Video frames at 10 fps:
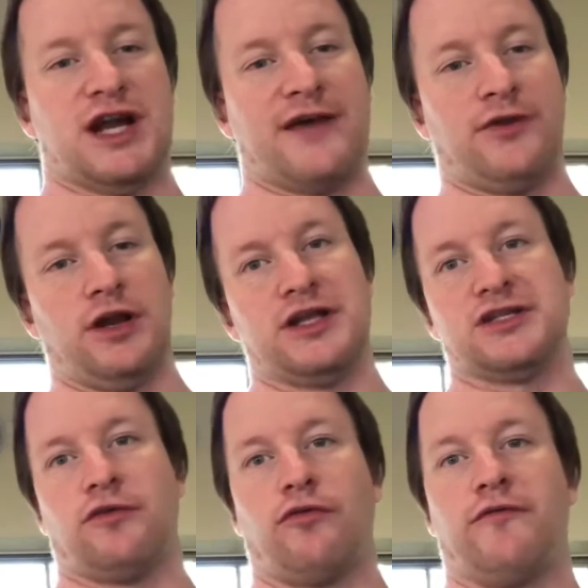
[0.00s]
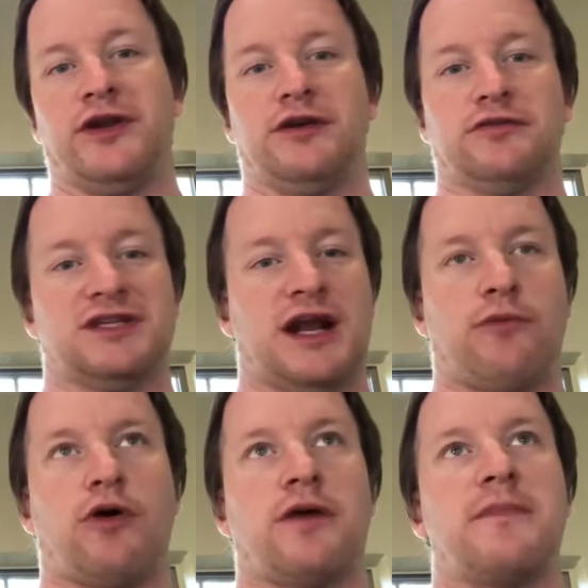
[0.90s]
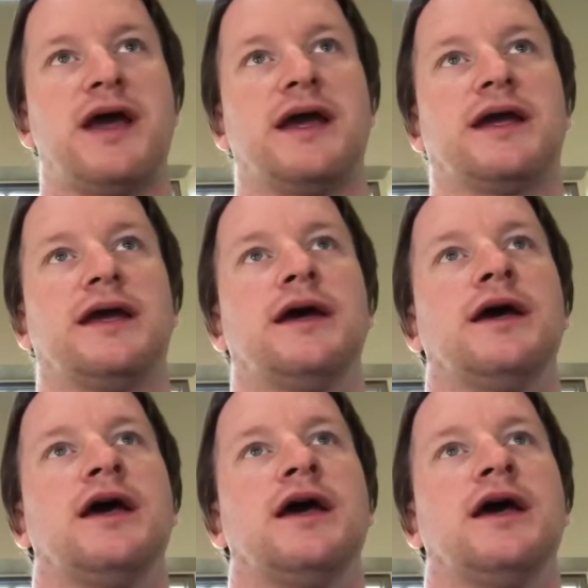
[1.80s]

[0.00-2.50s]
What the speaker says: I have a list of whole videos that I want to make.